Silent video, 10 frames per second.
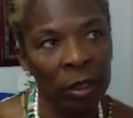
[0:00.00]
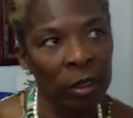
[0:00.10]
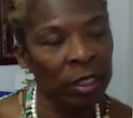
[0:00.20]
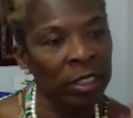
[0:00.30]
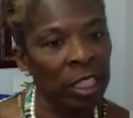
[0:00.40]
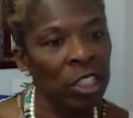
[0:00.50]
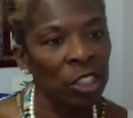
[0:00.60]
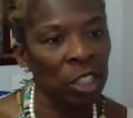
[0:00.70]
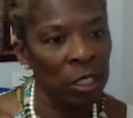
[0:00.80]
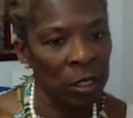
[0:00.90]

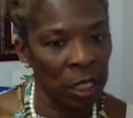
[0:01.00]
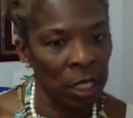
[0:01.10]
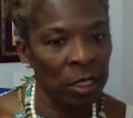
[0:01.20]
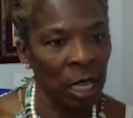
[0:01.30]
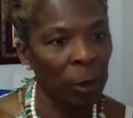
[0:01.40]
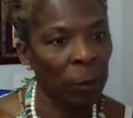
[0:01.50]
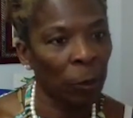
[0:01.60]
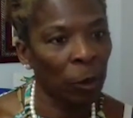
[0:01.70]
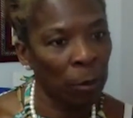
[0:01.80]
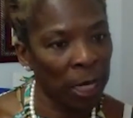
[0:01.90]
decisions, things that people
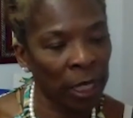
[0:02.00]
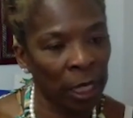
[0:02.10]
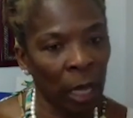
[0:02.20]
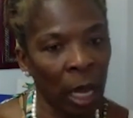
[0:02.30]
are making.